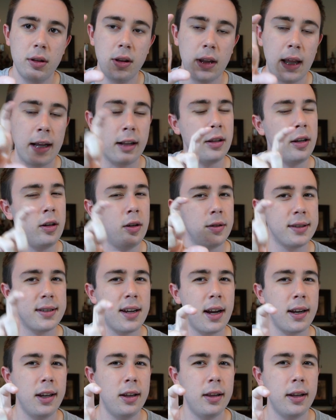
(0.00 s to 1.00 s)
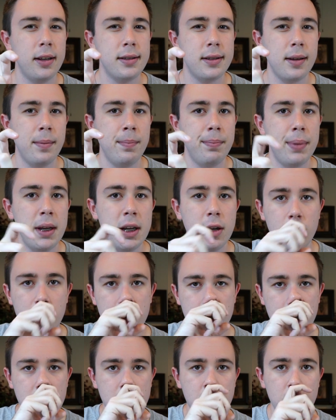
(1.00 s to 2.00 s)
like little succulents and
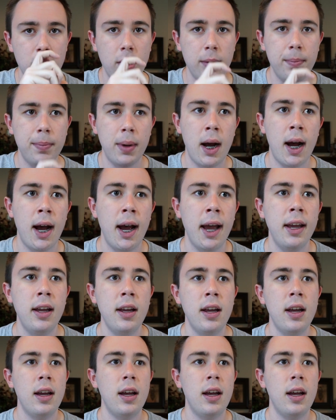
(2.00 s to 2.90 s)
beakers that you could buy.